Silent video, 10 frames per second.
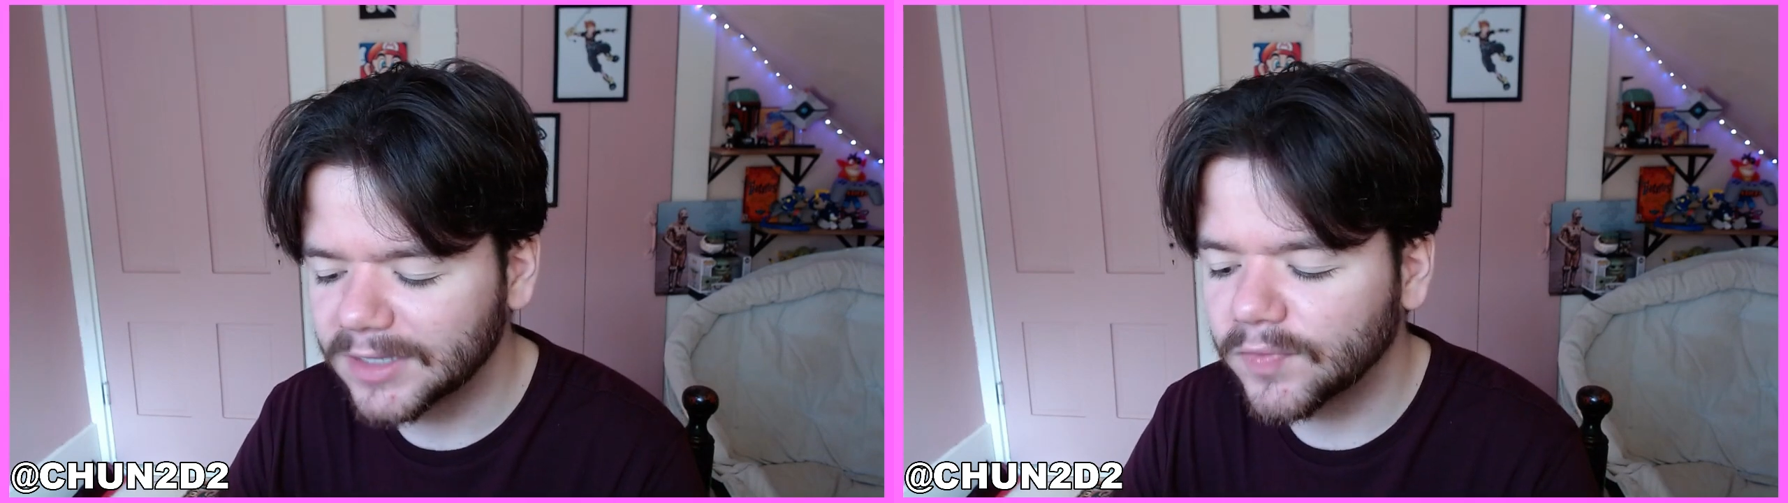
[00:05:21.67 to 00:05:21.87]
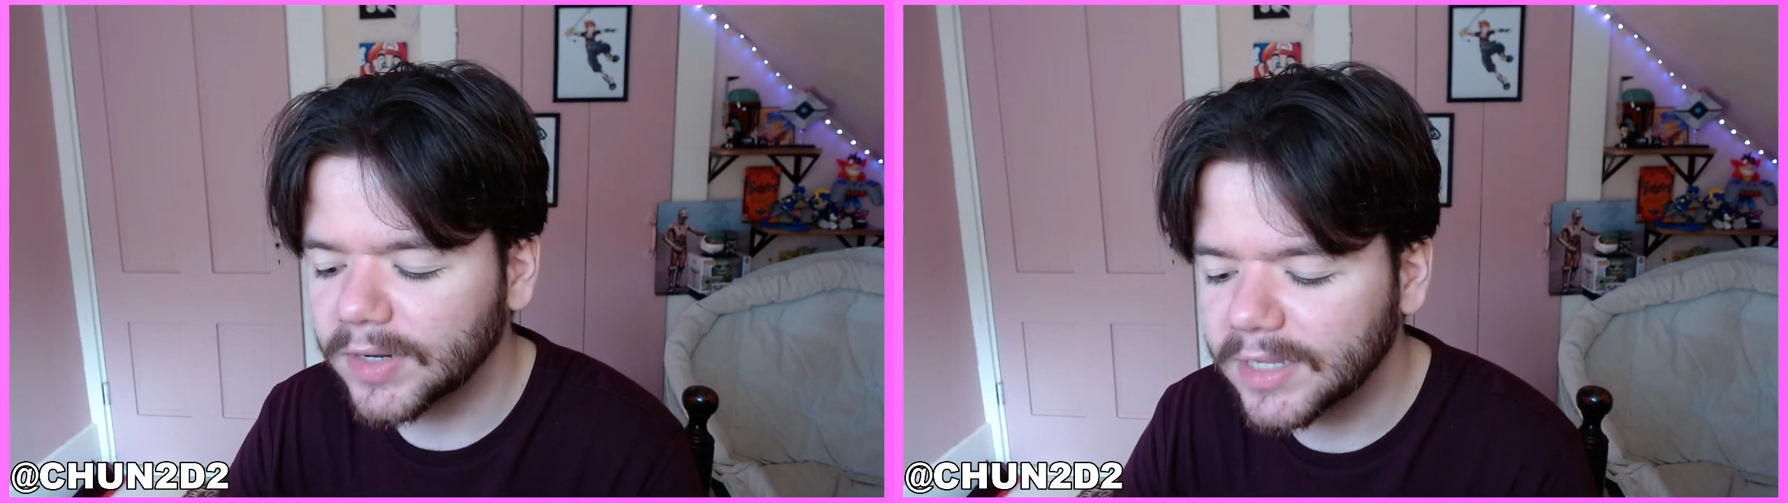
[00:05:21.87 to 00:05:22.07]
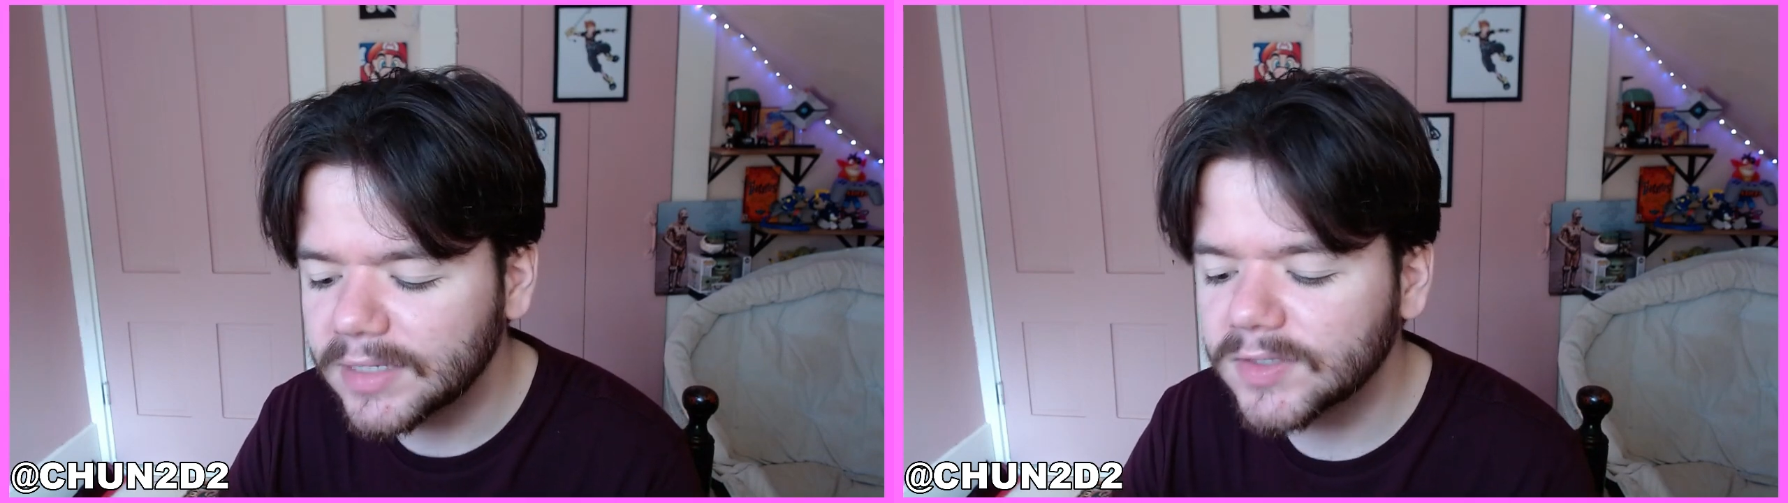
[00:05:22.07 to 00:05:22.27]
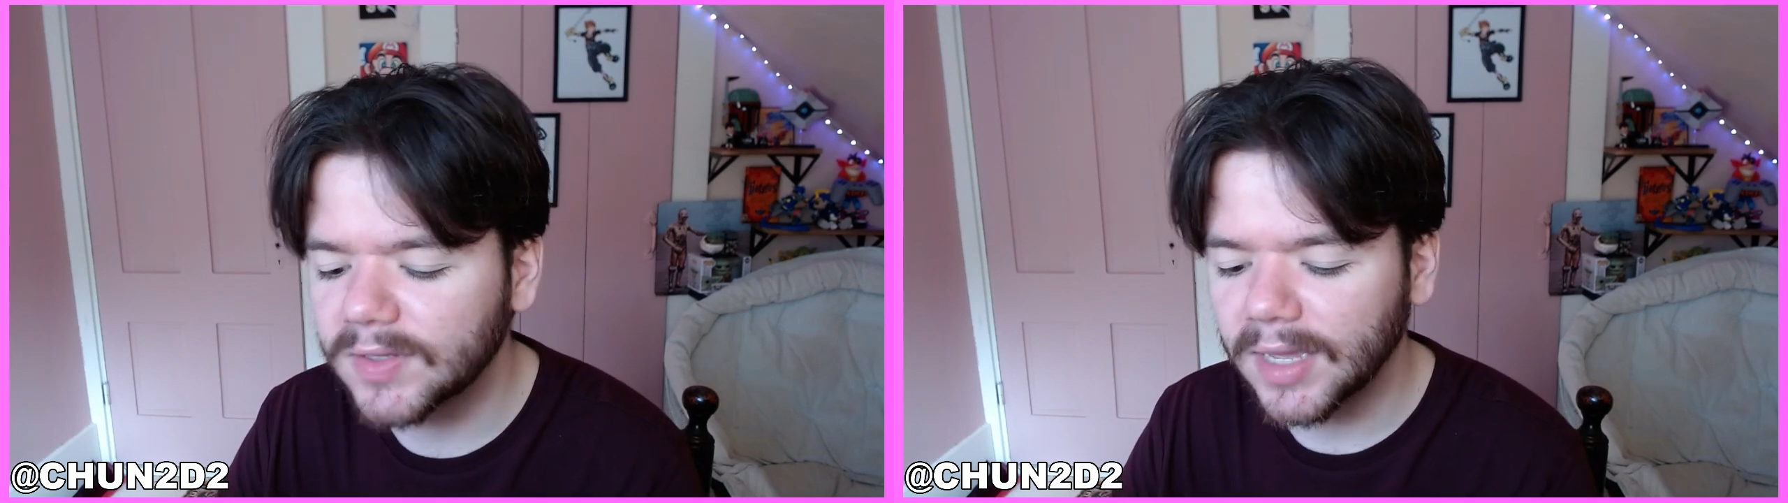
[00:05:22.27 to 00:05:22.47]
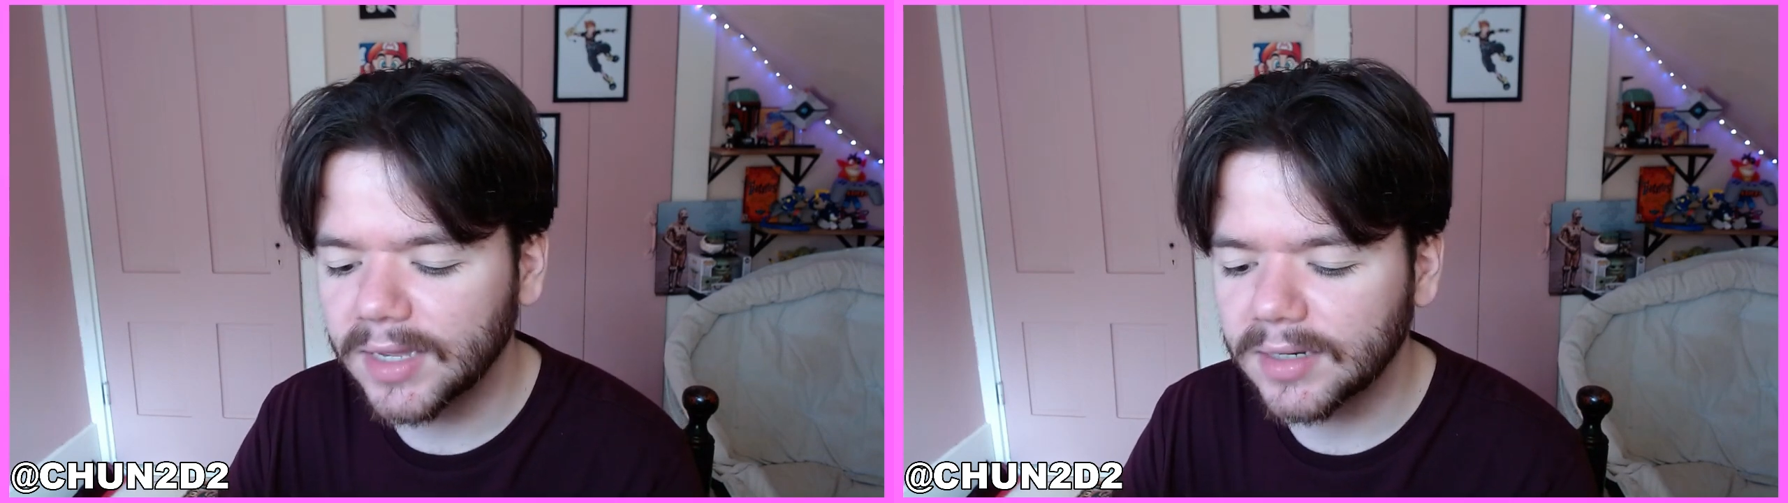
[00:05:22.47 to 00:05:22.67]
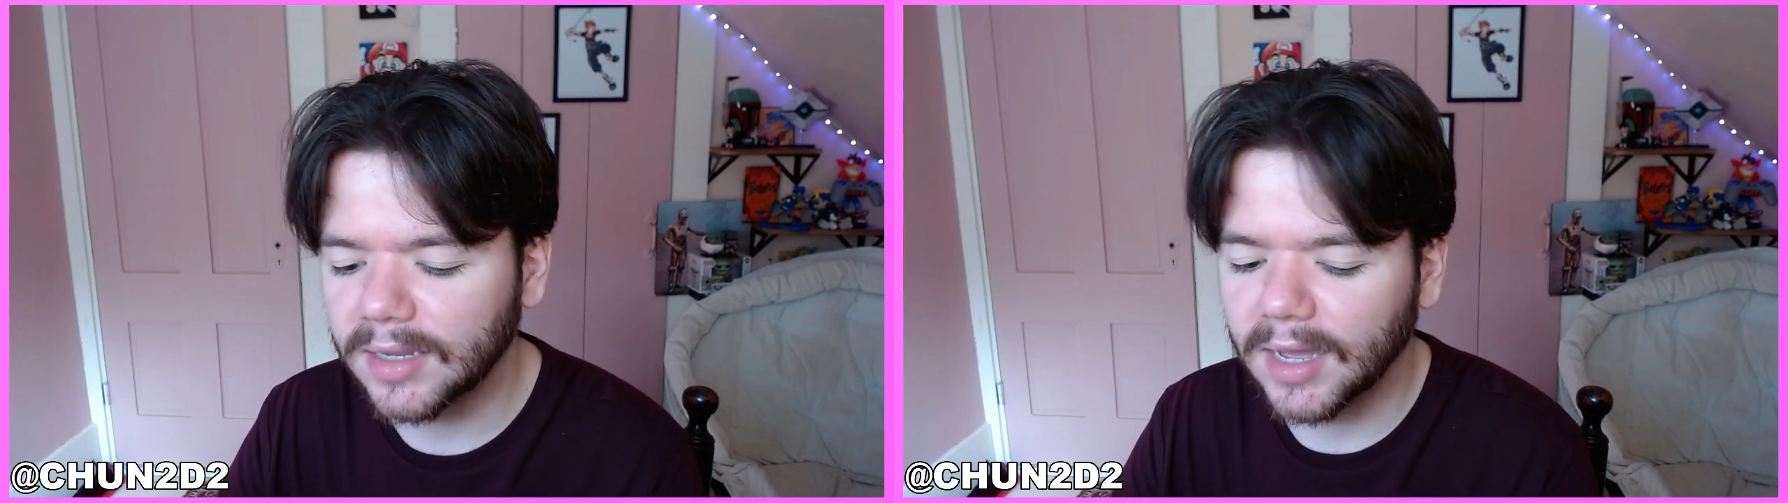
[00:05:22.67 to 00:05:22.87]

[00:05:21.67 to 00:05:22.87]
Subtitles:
if it is that,